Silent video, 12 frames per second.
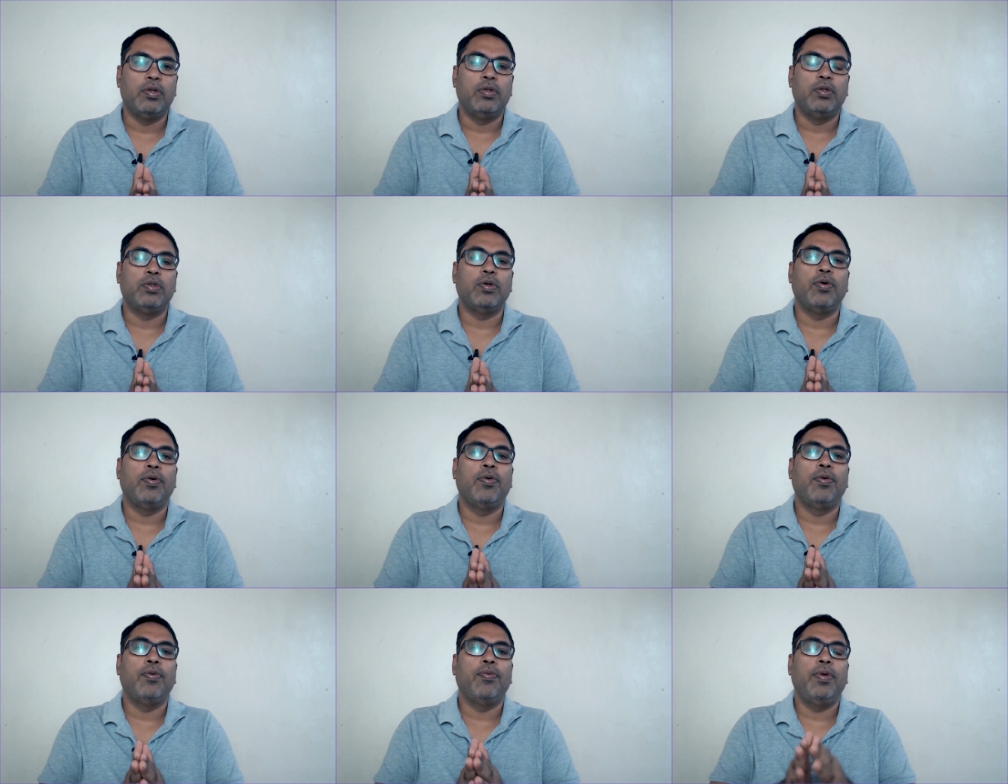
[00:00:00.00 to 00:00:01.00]

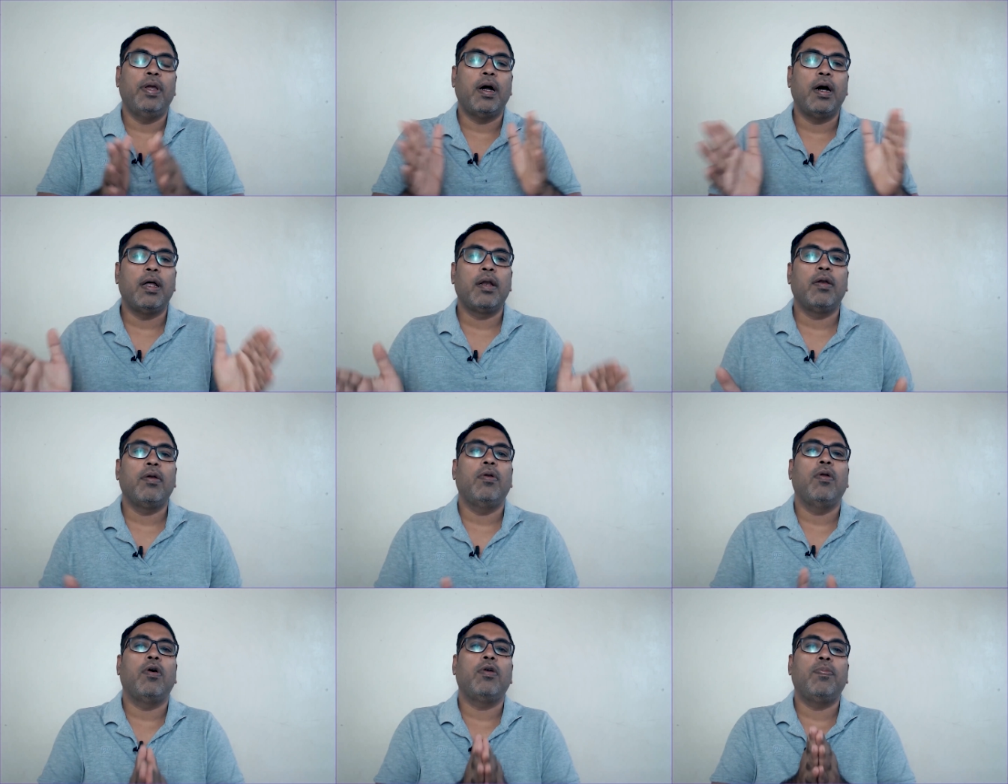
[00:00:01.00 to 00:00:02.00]
So we are
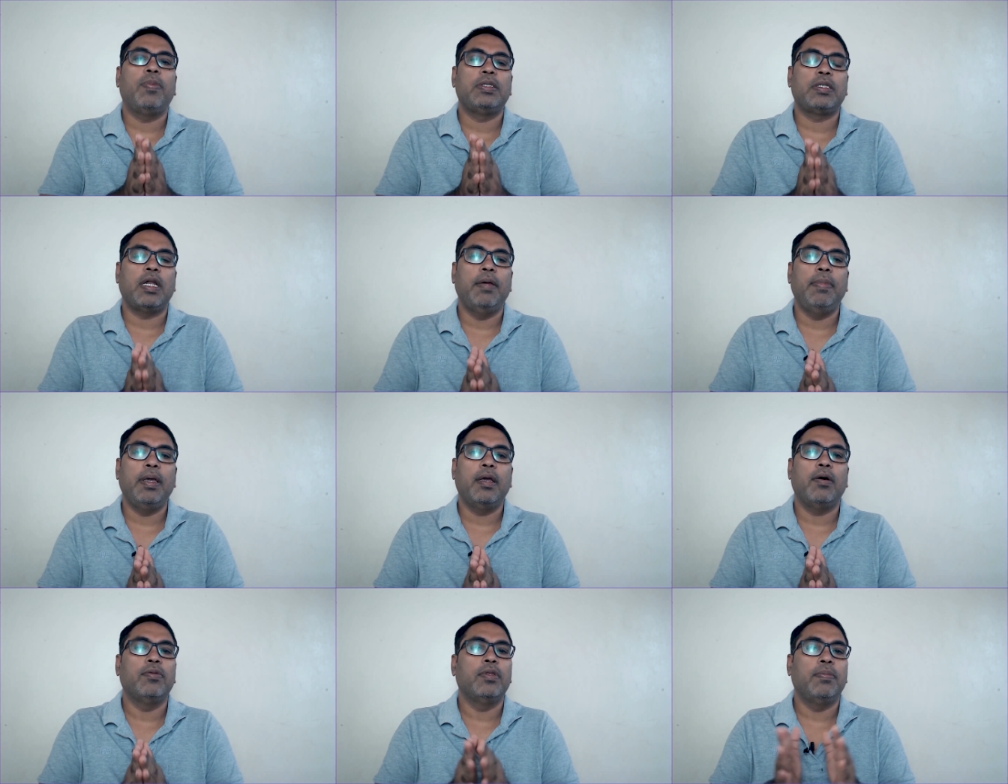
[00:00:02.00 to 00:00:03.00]
not prescribing
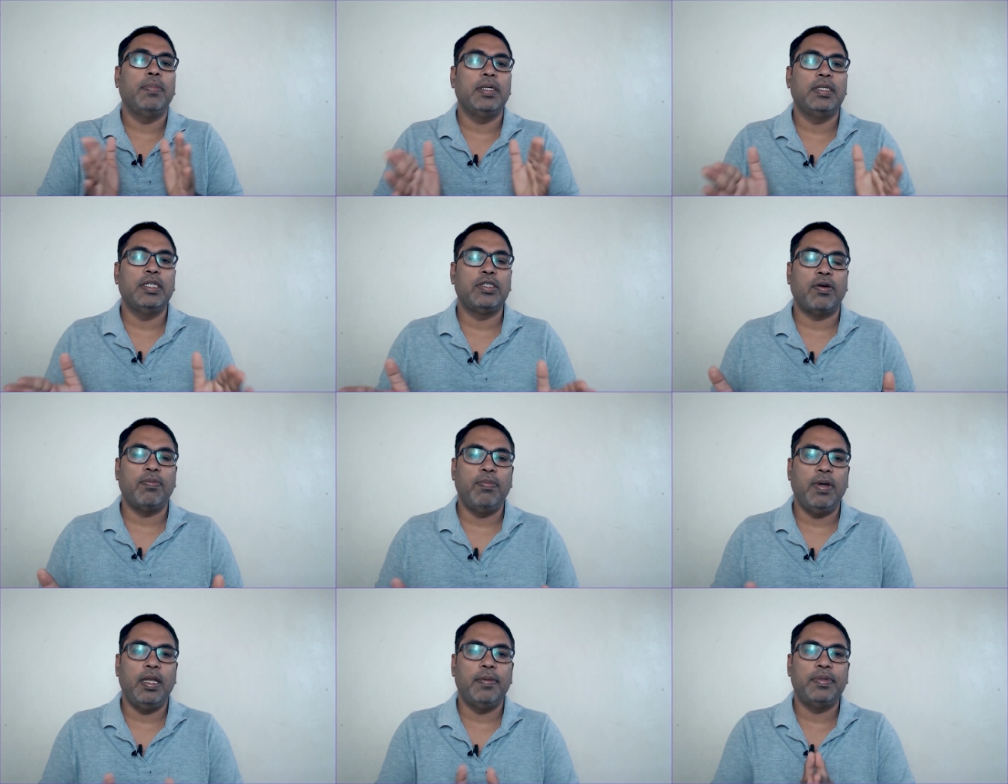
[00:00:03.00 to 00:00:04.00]
on the basis of
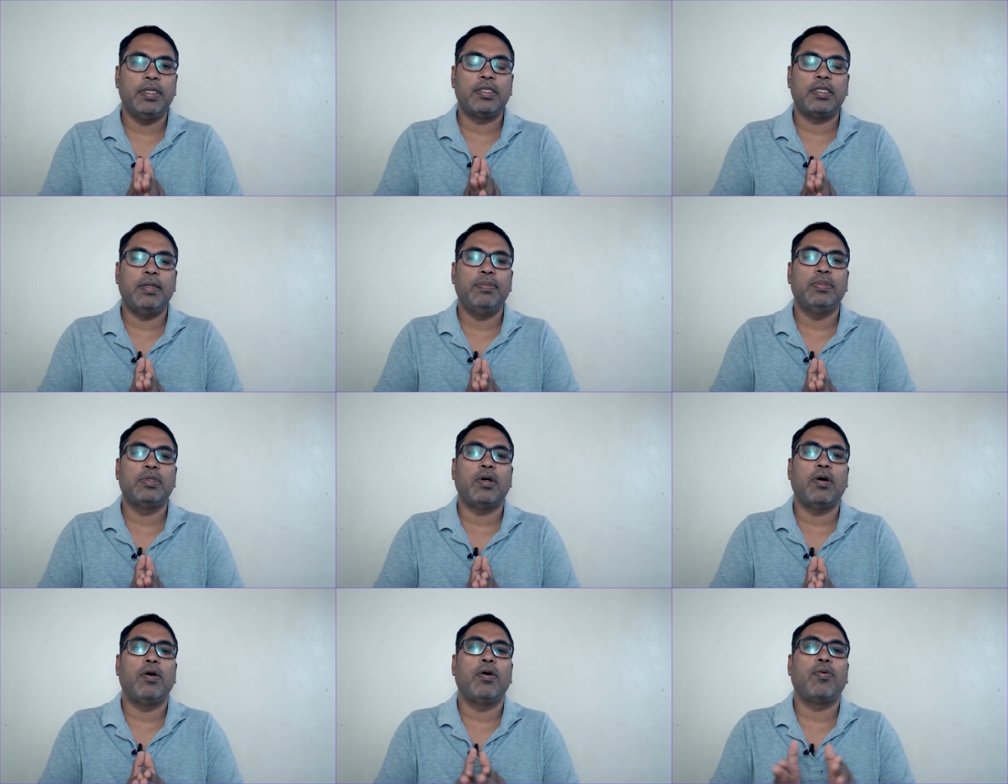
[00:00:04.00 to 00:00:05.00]
belief systems
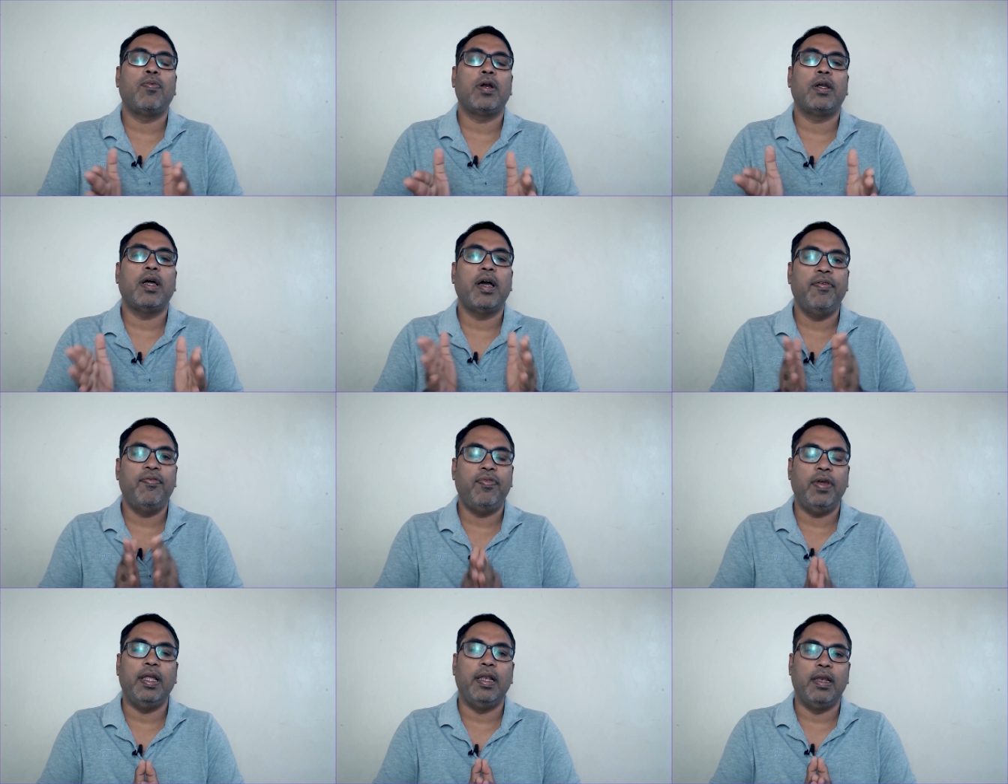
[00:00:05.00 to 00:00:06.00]
or what I
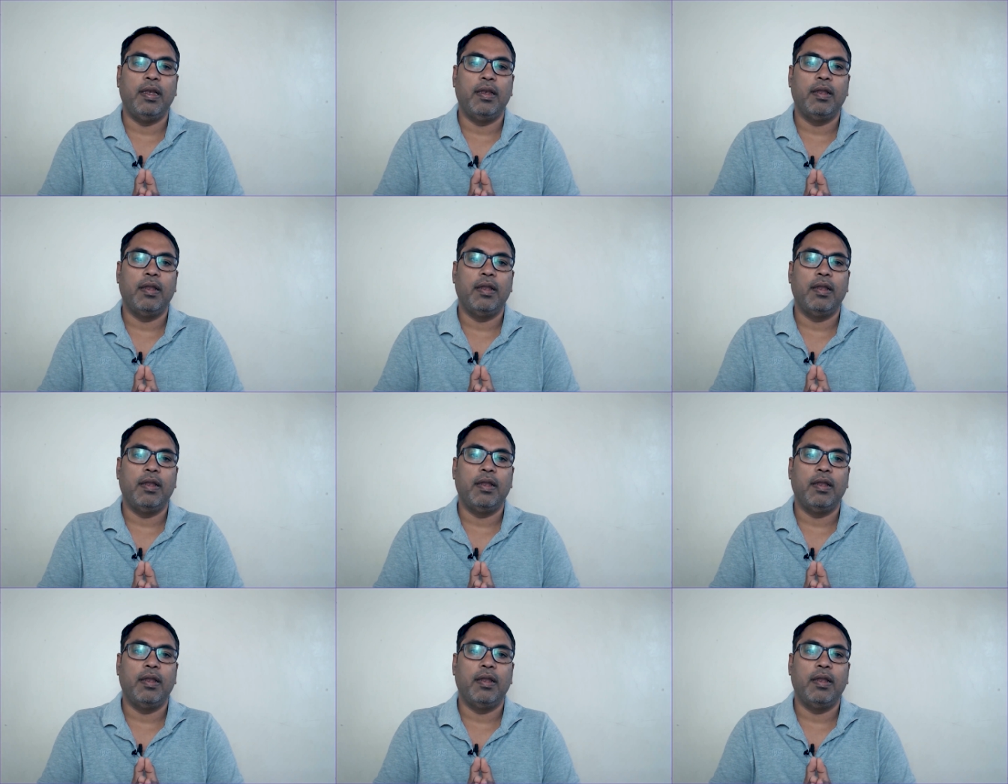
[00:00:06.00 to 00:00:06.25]
feel